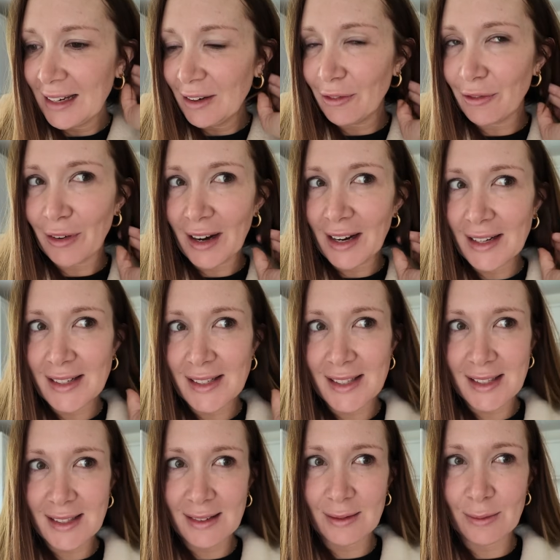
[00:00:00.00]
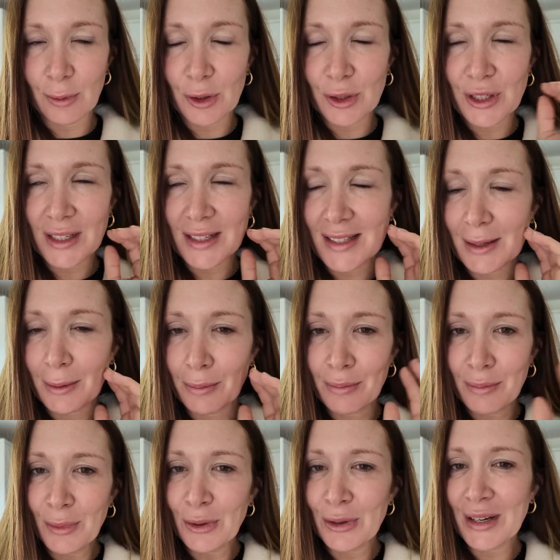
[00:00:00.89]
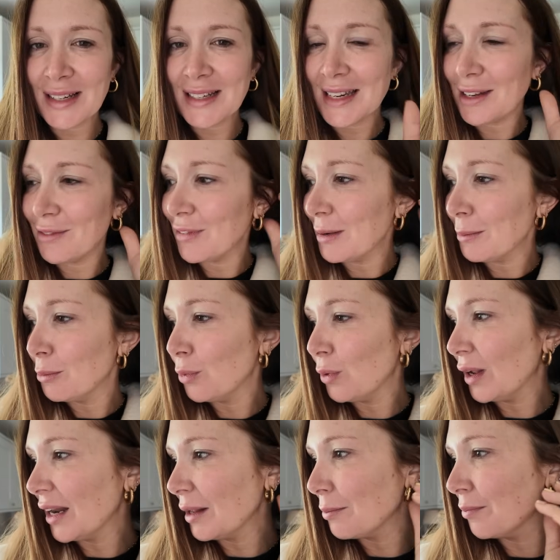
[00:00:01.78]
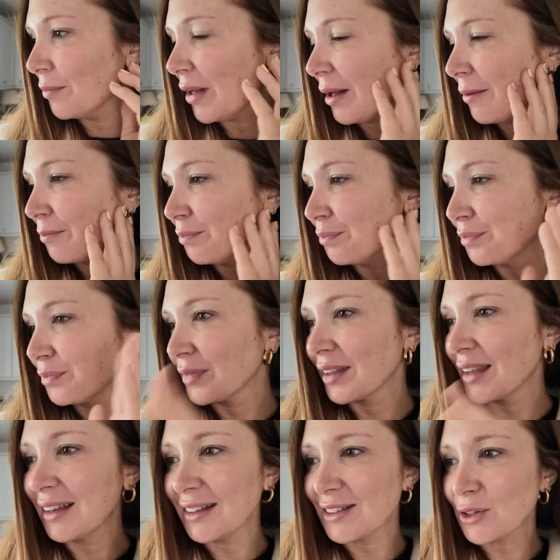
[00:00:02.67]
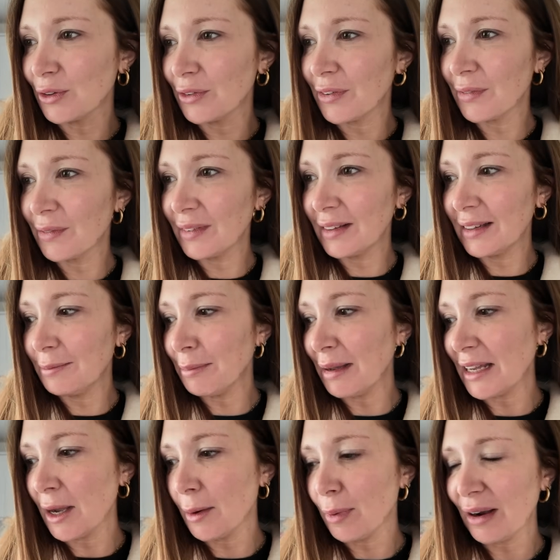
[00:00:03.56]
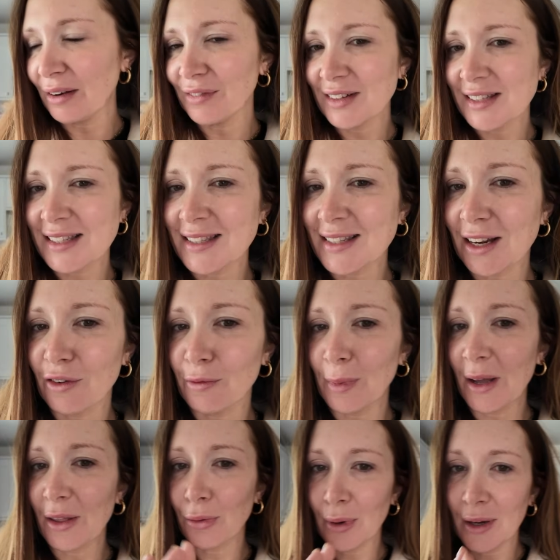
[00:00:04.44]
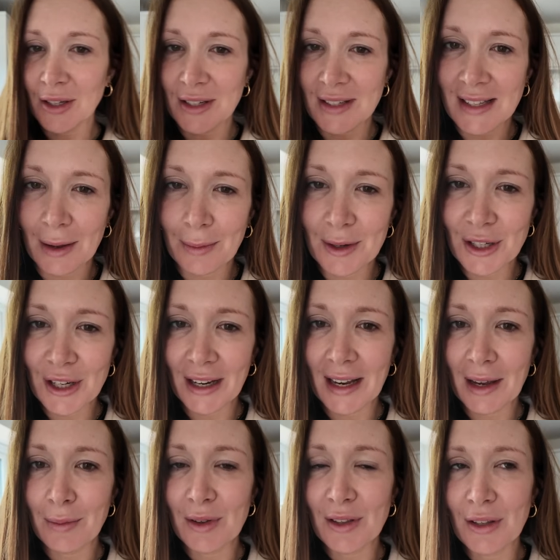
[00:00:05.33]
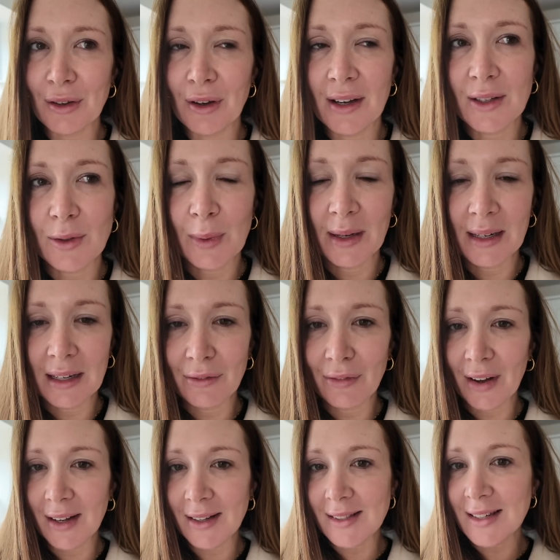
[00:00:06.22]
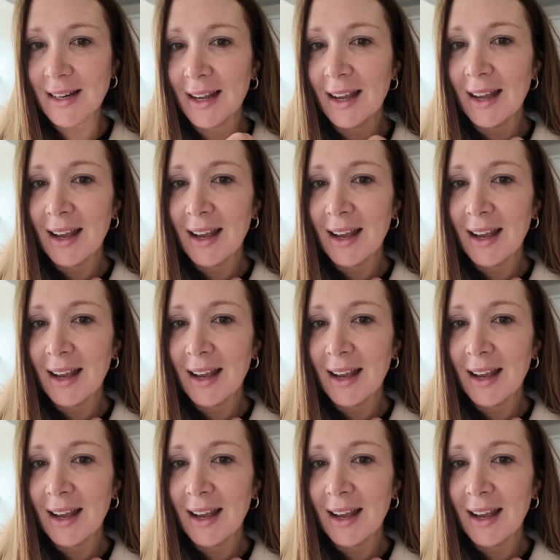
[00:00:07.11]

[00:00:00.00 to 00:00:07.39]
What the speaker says: Freya's watching some morning TV while I sort of make her breakfast and stuff, but I thought I'd just come and check in with you guys quickly first.